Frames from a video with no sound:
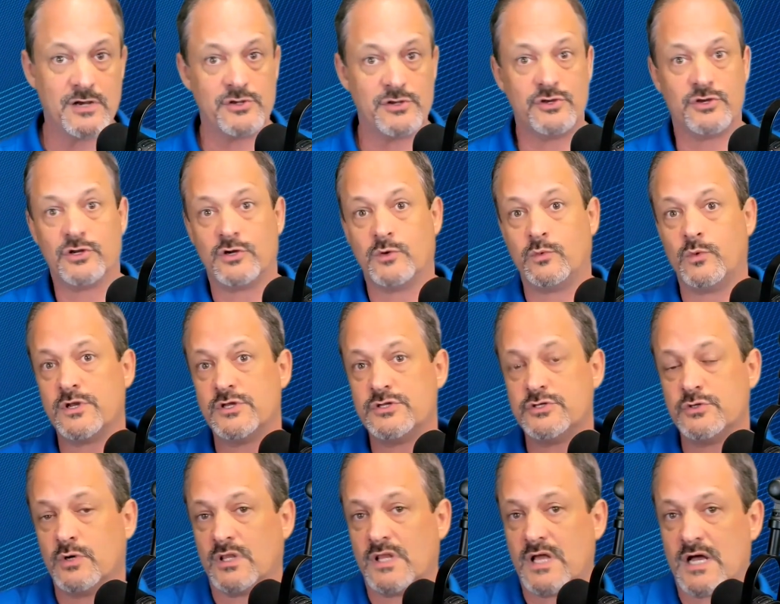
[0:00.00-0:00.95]
Are you going to want to
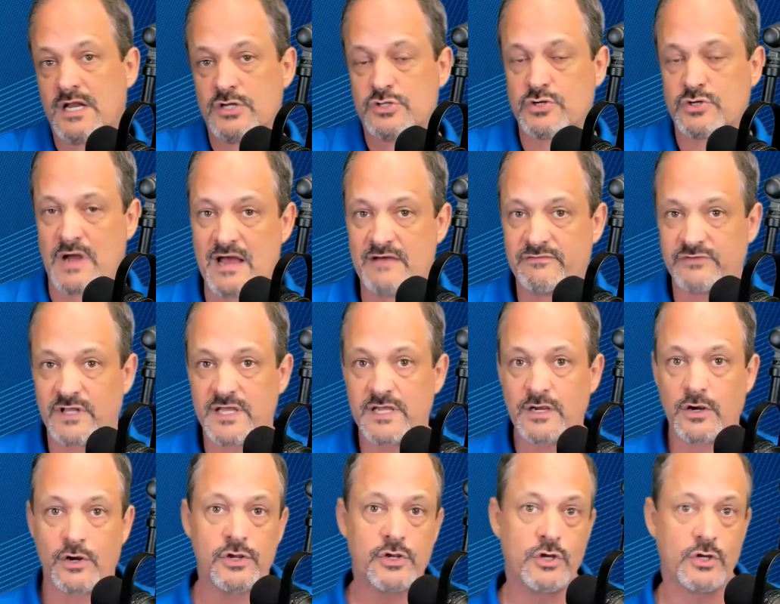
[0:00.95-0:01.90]
do a lot of
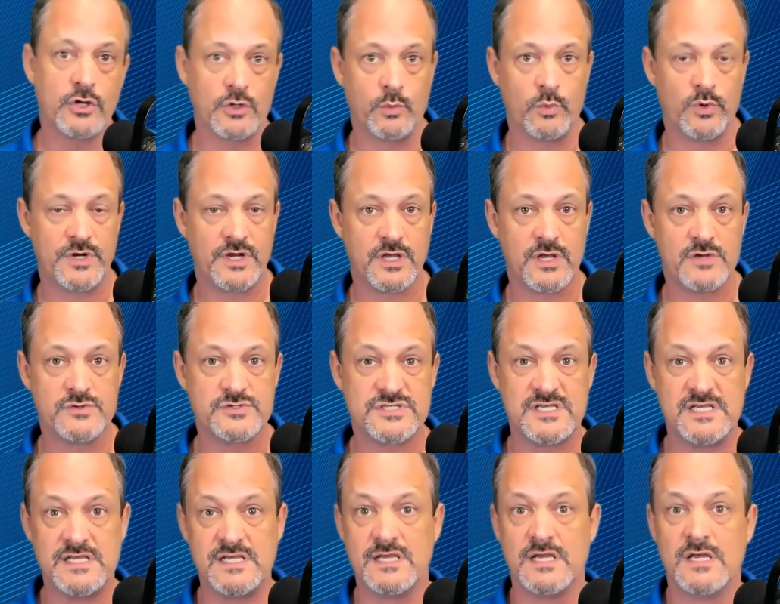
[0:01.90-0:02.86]
traveling? Are you going to want to go
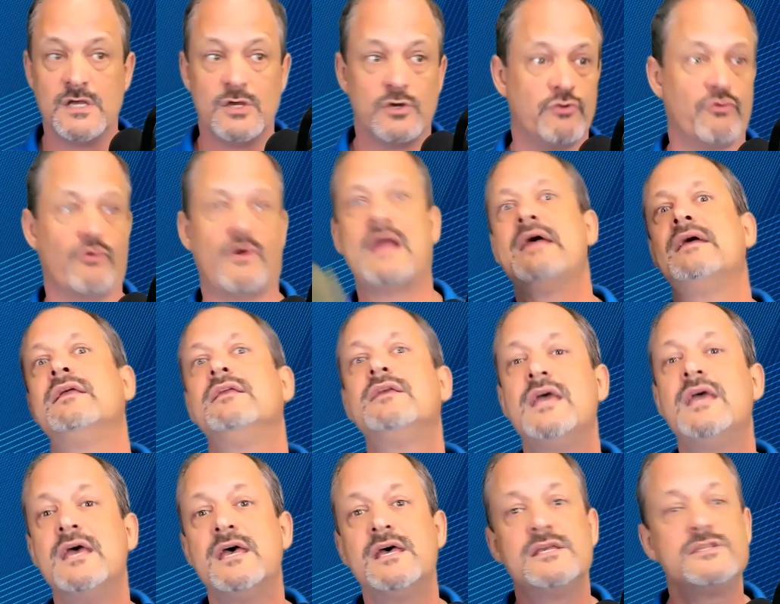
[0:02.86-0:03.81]
see
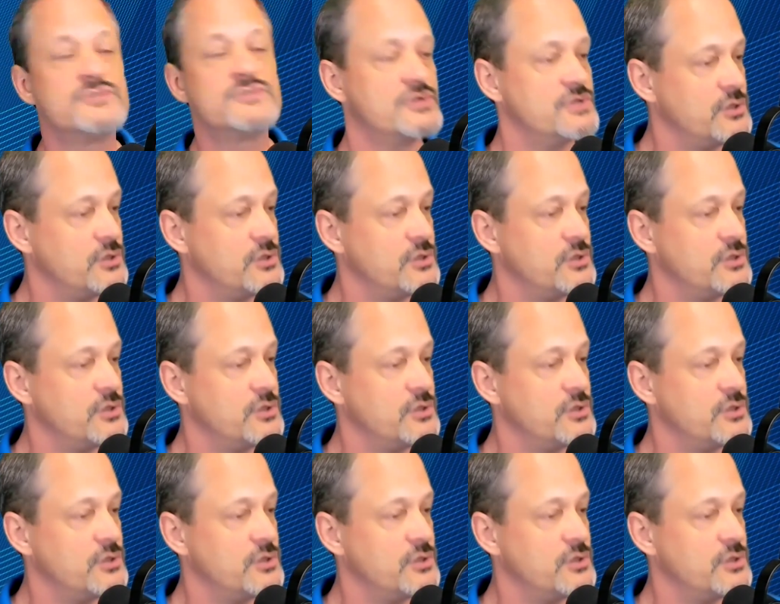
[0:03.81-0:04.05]
grandkids?